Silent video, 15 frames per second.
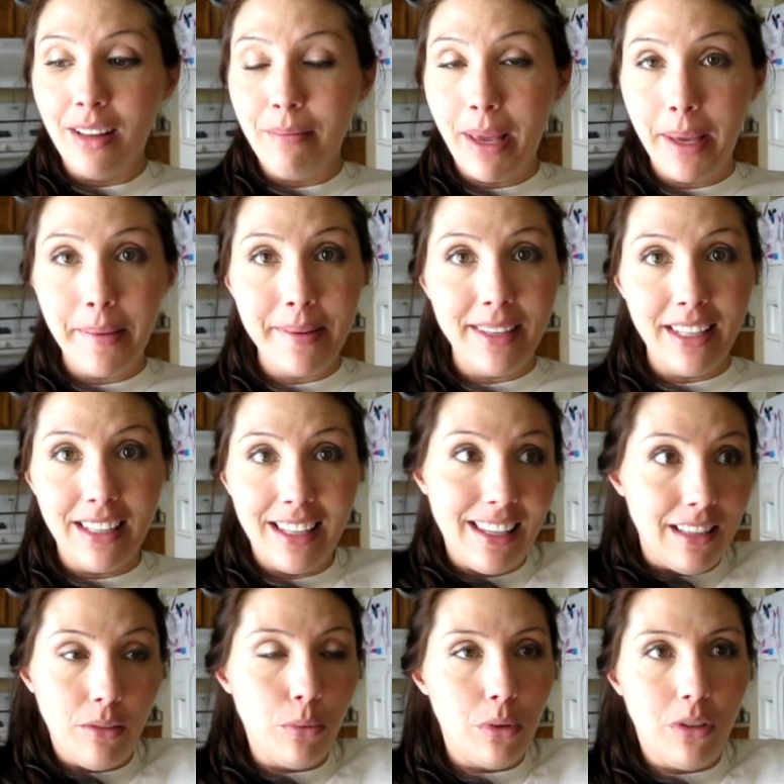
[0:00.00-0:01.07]
maybe,
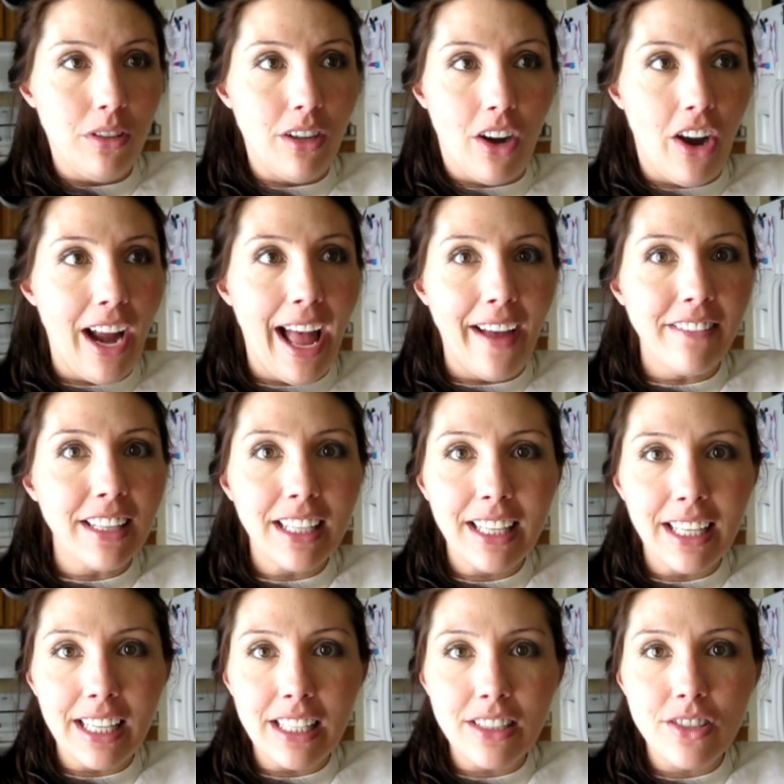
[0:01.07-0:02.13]
well, are having
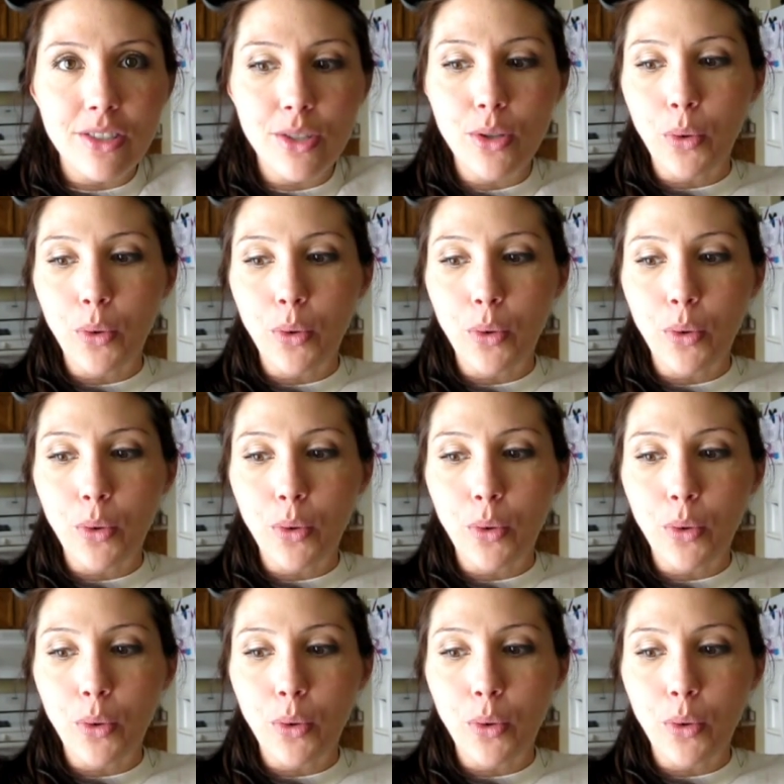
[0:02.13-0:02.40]
kids,